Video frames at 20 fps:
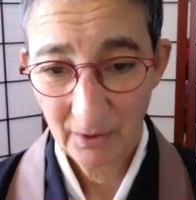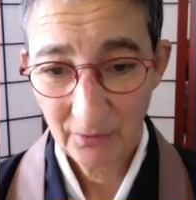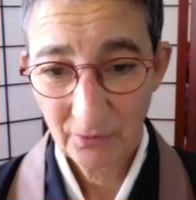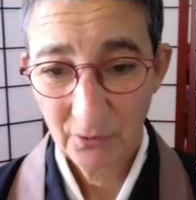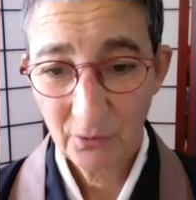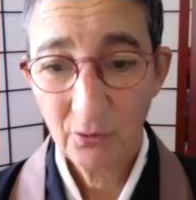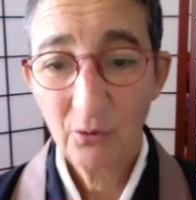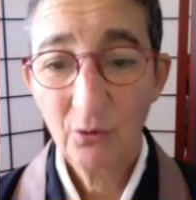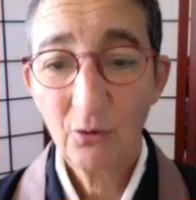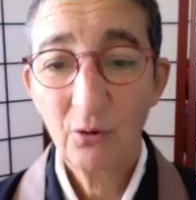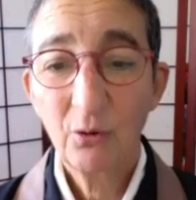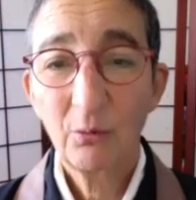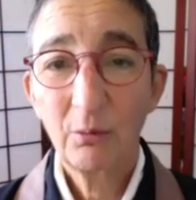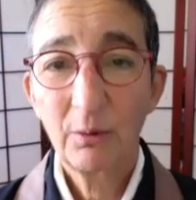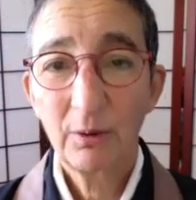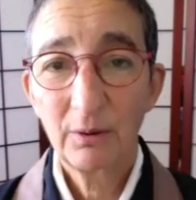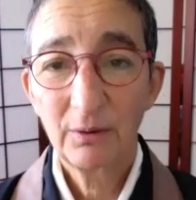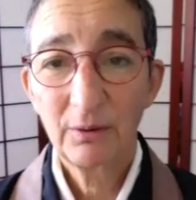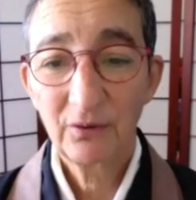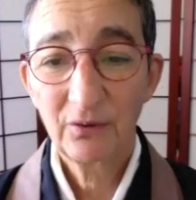The whole
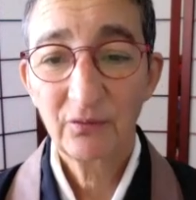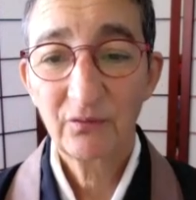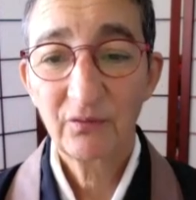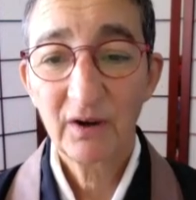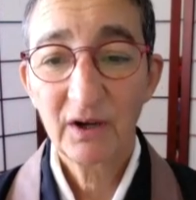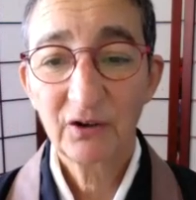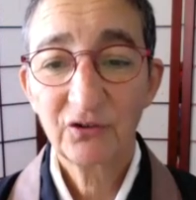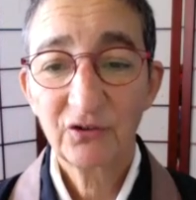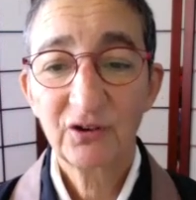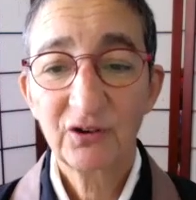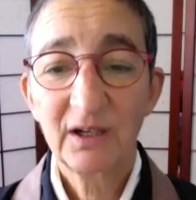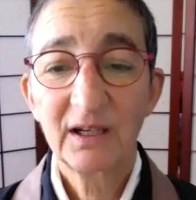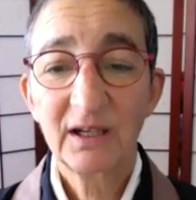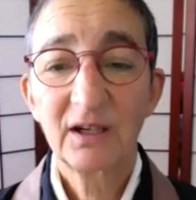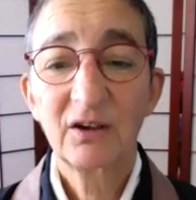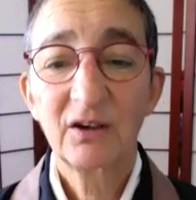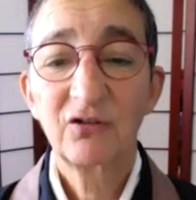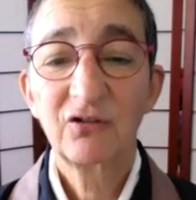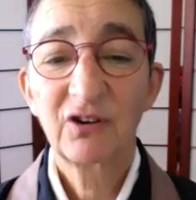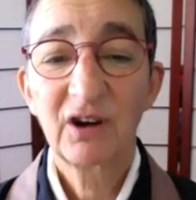world is
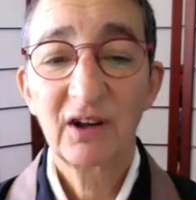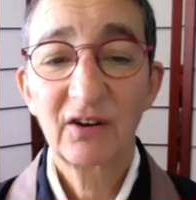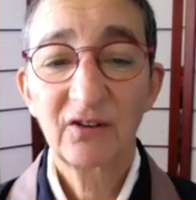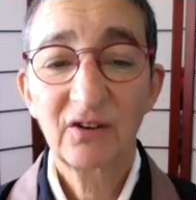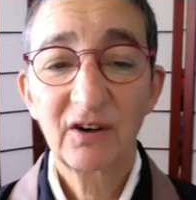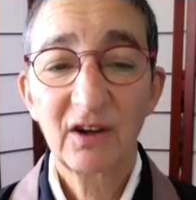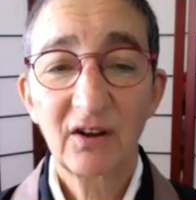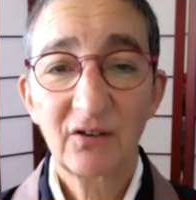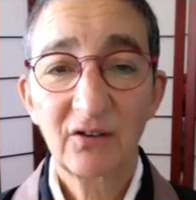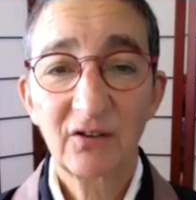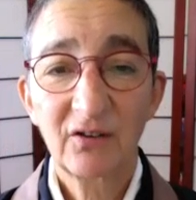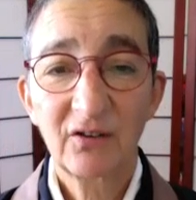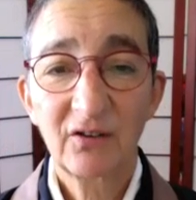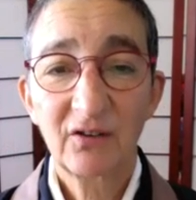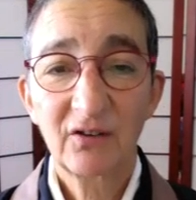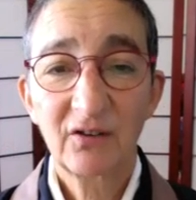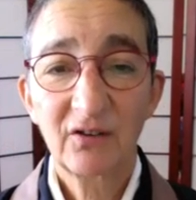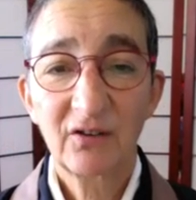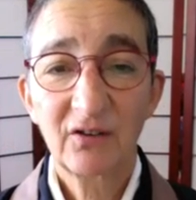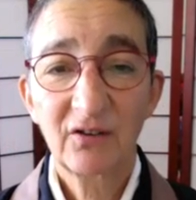functioning just as
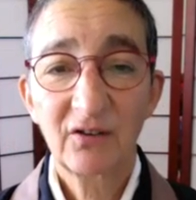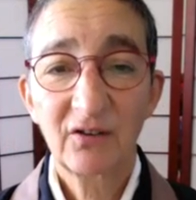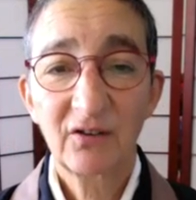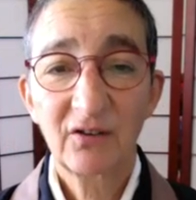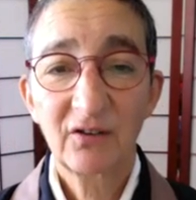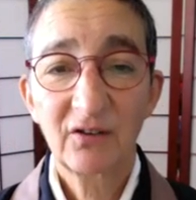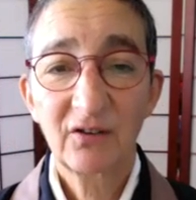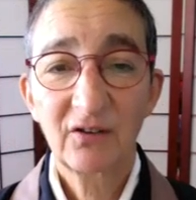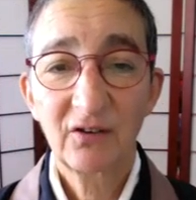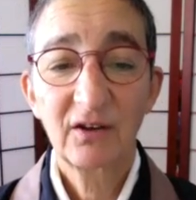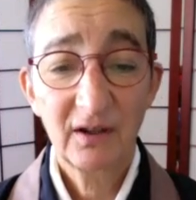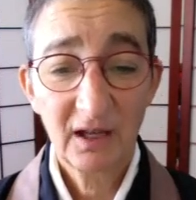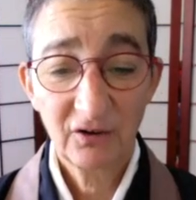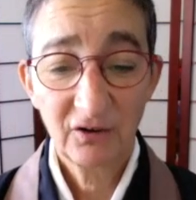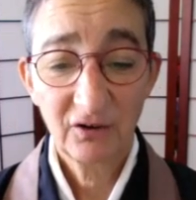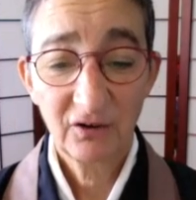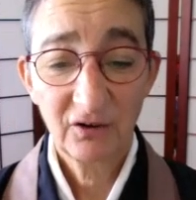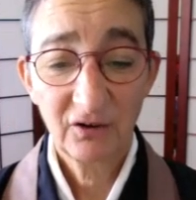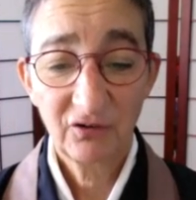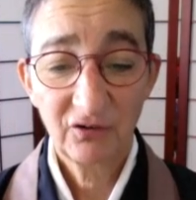it is,
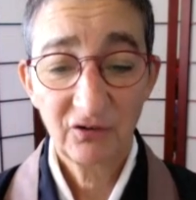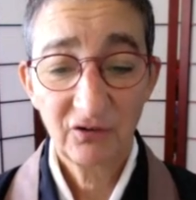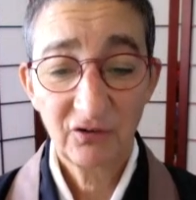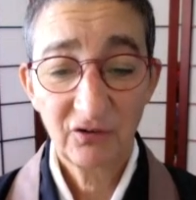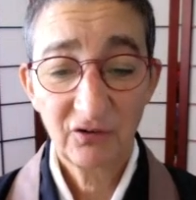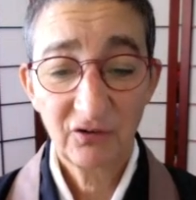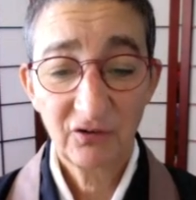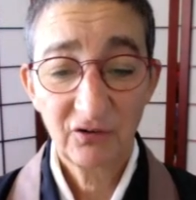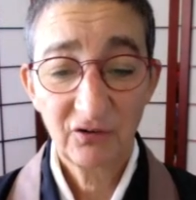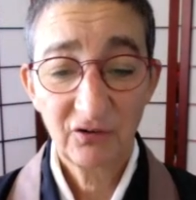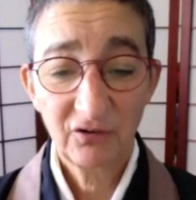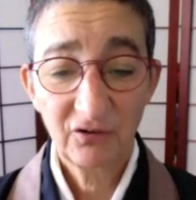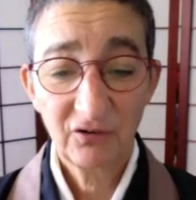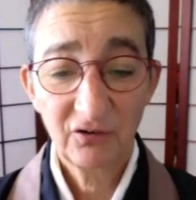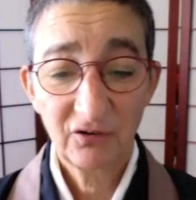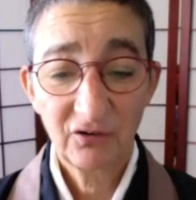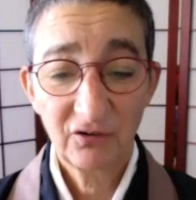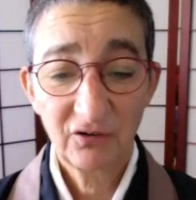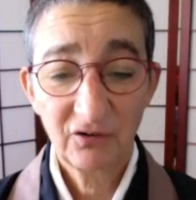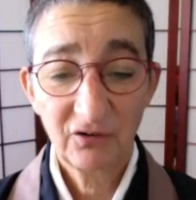and just as
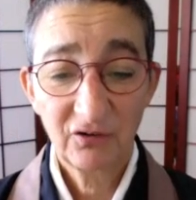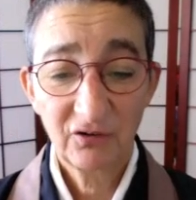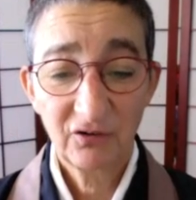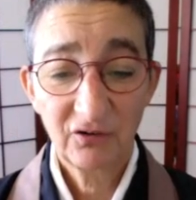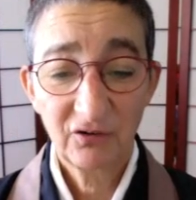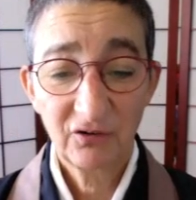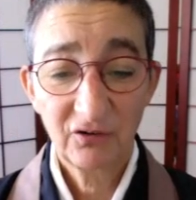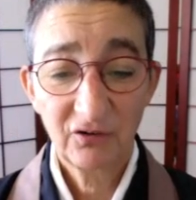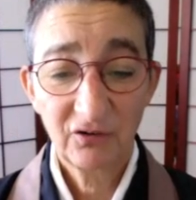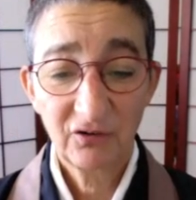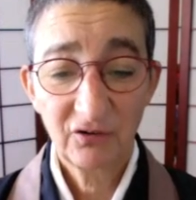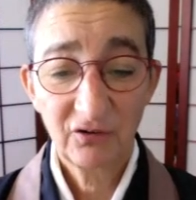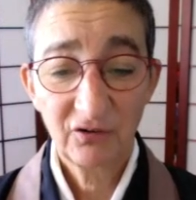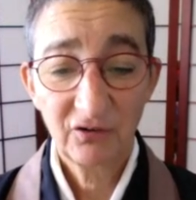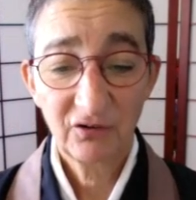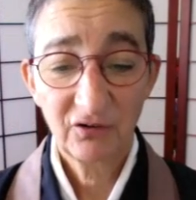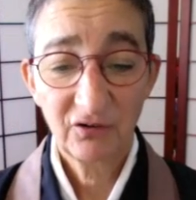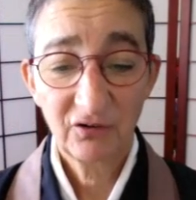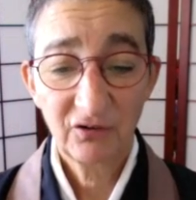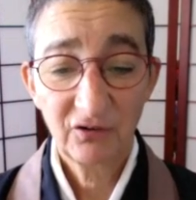it should.
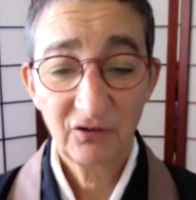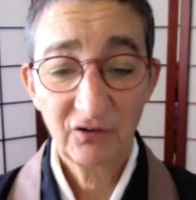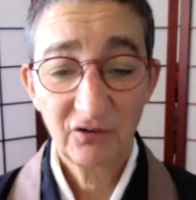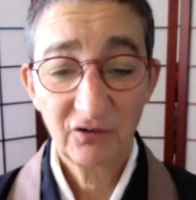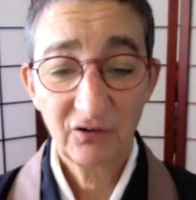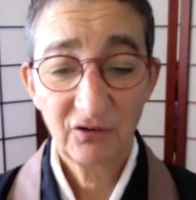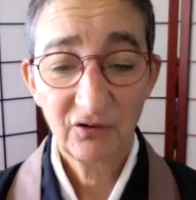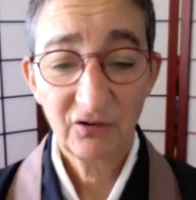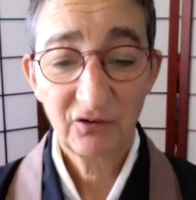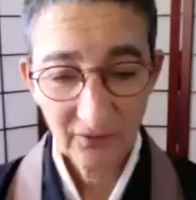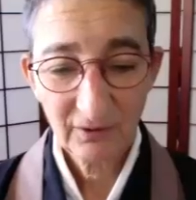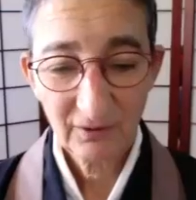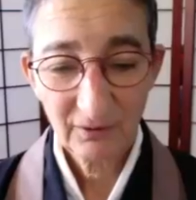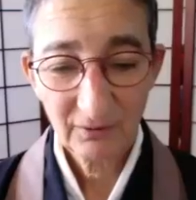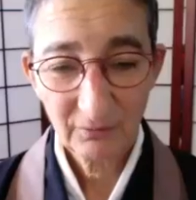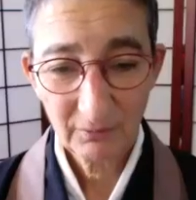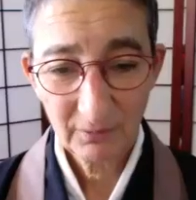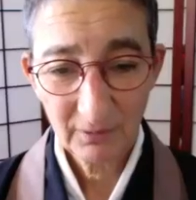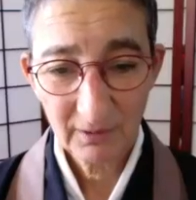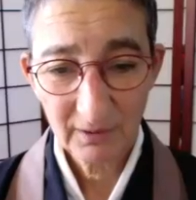
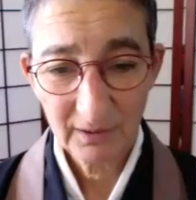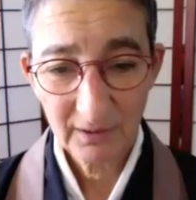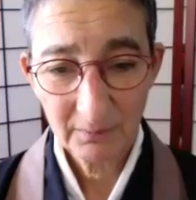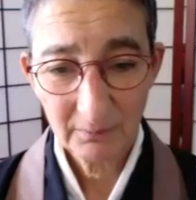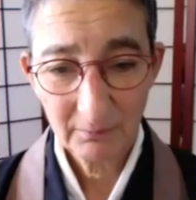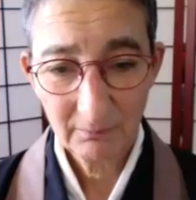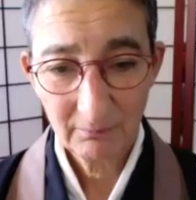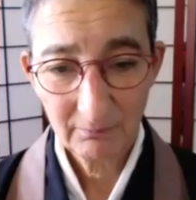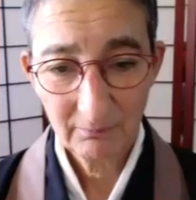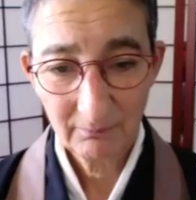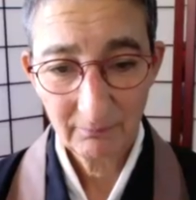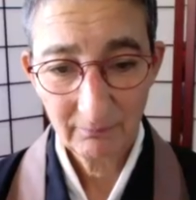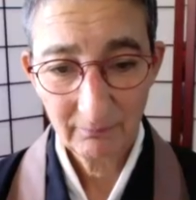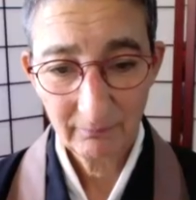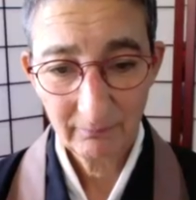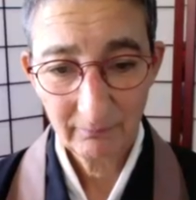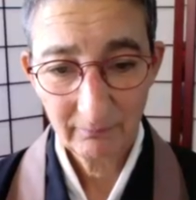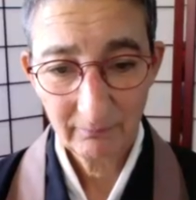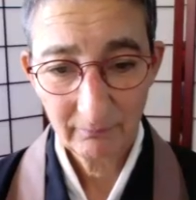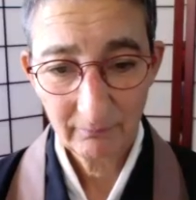Yes,
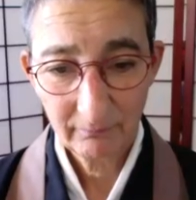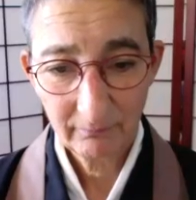really.